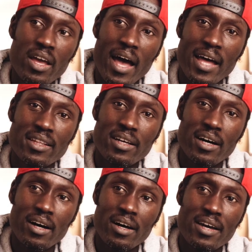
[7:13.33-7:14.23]
And
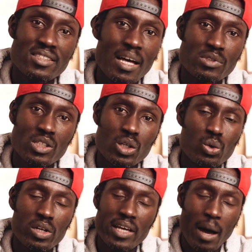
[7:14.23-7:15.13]
it's
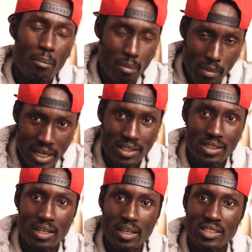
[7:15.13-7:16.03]
absolutely
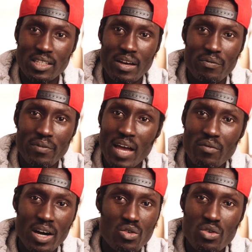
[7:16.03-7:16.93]
amazing. It's a
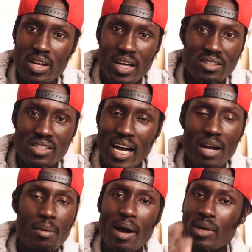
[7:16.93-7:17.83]
500 and I can't
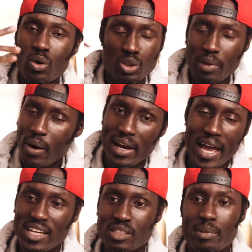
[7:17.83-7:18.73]
remember how many horsepower it
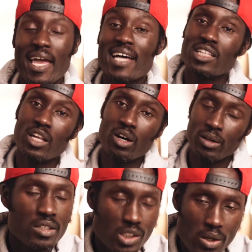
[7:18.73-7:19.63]
has, but it has a
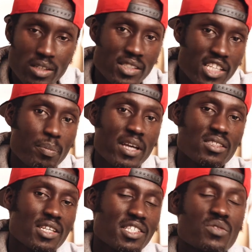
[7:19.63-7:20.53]
lot. So the
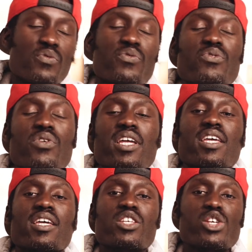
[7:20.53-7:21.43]
6x6 is
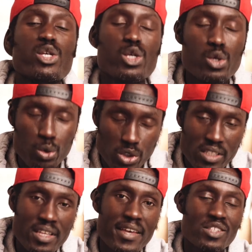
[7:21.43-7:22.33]
freaking huge. This thing